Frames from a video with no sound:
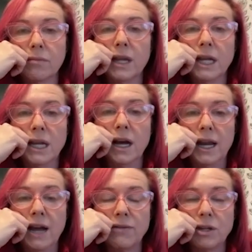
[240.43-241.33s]
and not
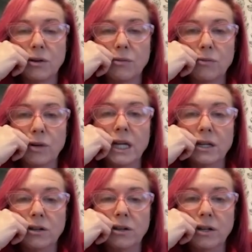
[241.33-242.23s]
have to
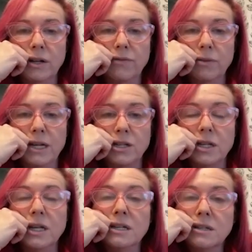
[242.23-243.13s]
re-enter her information.
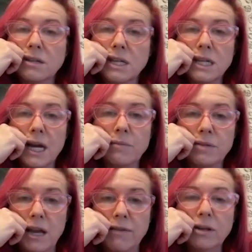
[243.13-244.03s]
So it's a time
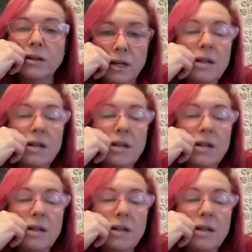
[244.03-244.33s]
saver.